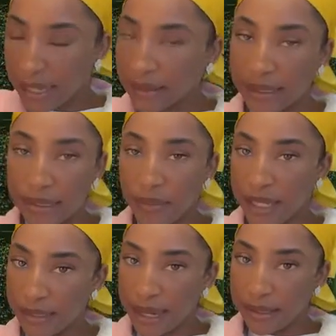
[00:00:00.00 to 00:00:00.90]
That doesn't
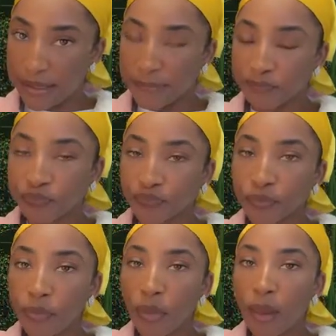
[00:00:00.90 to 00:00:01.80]
make sense.
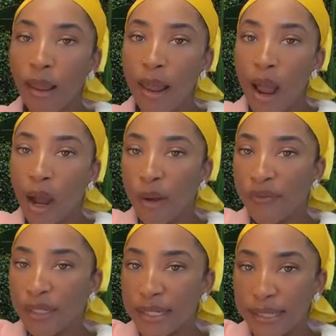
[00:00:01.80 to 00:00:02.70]

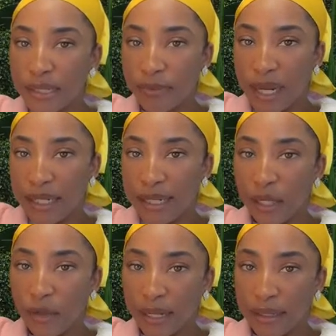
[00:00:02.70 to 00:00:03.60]
However, this is a body
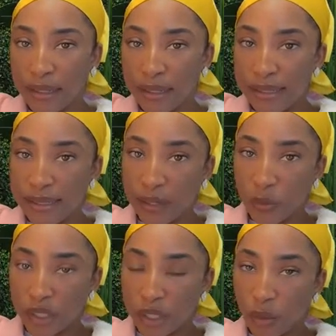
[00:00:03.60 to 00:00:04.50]
that you can clearly see
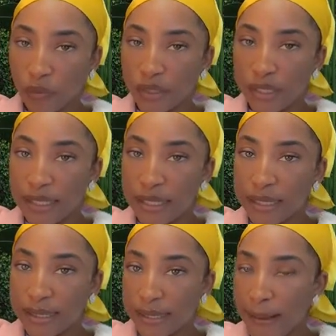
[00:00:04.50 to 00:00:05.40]
that was done
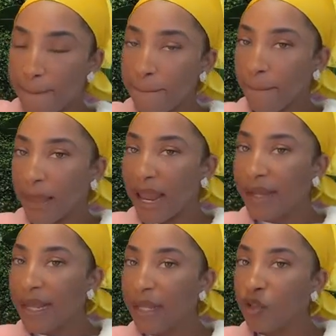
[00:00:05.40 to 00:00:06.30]
overseas,
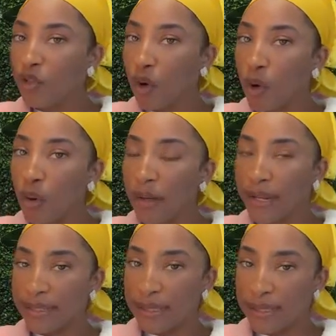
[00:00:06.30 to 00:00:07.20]
and they don't
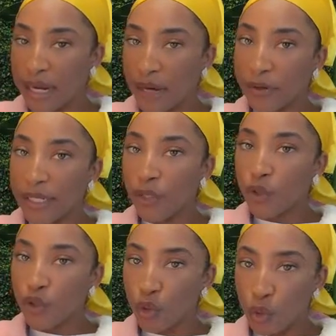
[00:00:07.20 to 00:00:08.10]

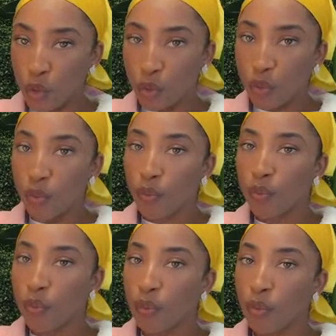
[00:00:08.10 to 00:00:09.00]
necessarily do
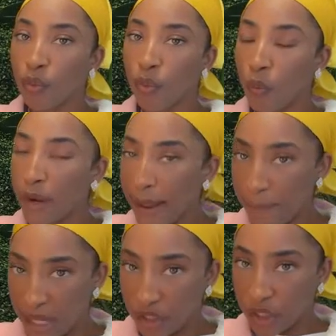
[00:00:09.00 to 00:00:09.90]
what
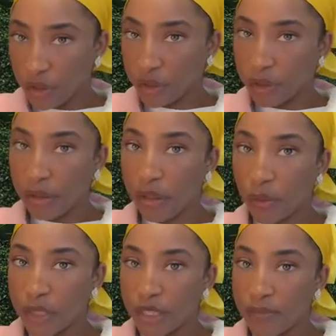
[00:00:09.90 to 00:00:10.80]
I mentioned
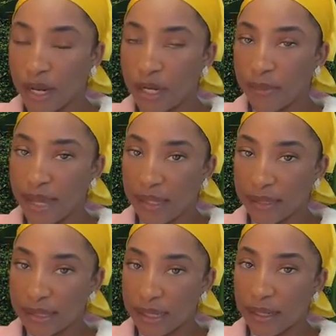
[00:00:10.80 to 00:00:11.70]
earlier, which is body
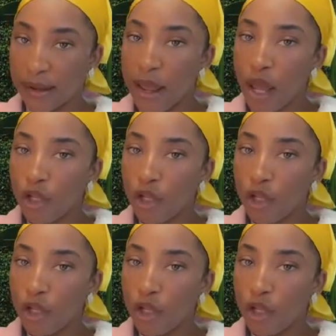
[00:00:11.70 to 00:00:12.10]
balancing.